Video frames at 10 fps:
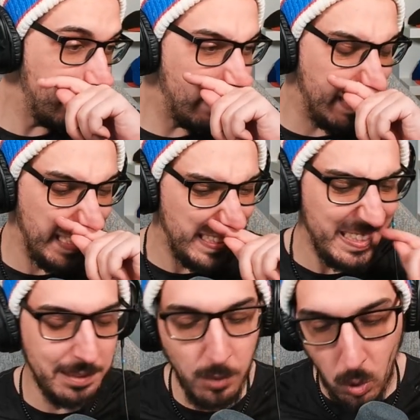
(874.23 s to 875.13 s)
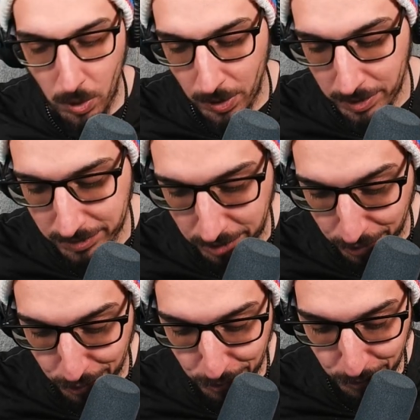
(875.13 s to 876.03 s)
this is more
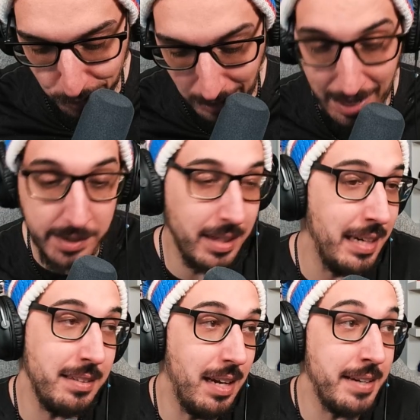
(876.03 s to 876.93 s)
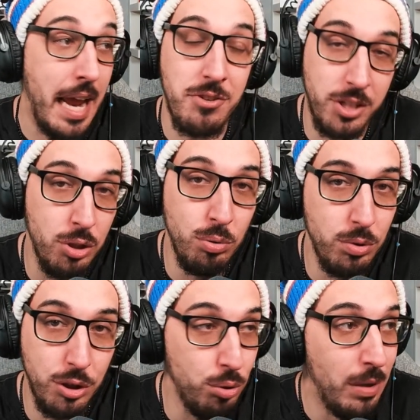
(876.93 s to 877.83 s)
to, again,
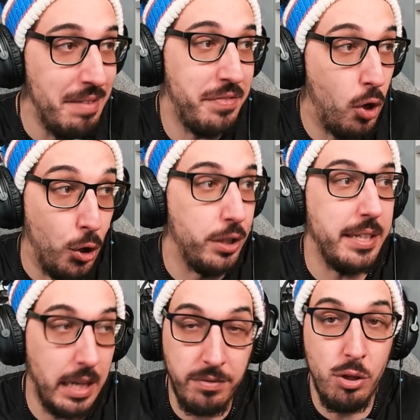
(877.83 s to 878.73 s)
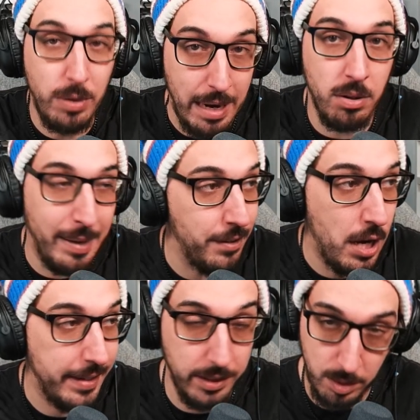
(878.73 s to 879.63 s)
you have heard it. If you care about
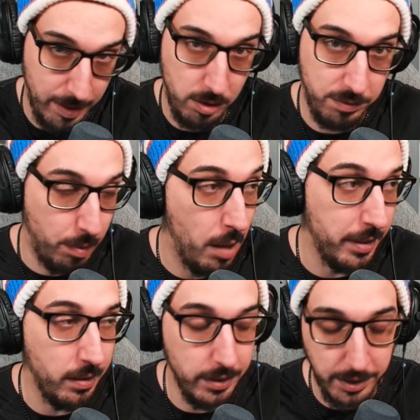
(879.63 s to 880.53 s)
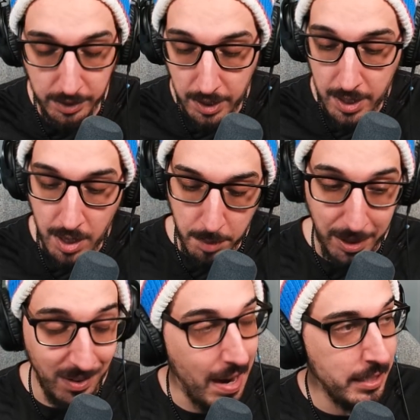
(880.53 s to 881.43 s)
hockey a little bit, you've probably heard it. But
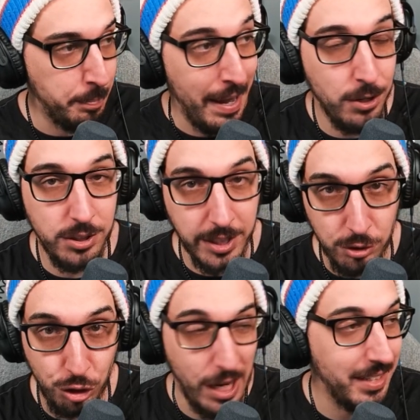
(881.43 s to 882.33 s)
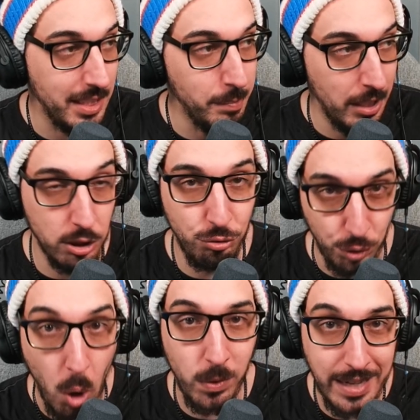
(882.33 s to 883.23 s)
Elias Pettersson and JT Miller
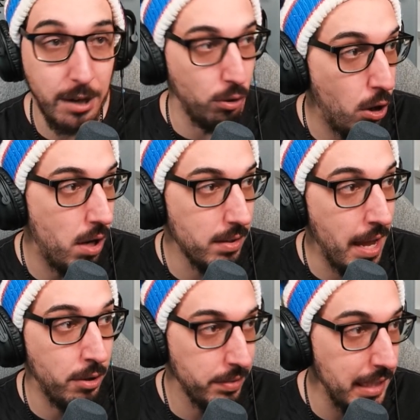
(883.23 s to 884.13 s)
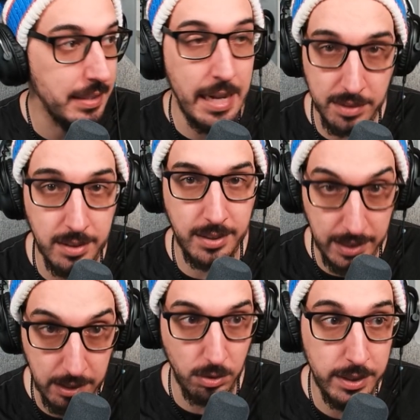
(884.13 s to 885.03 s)
don't get along. I don't think that's a
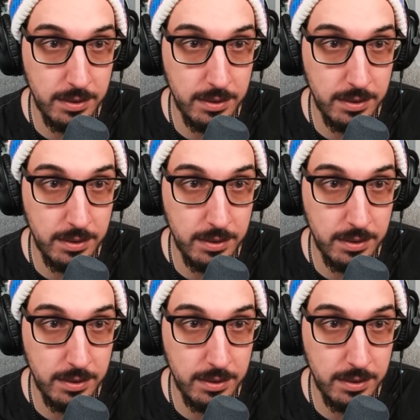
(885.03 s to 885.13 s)
secret.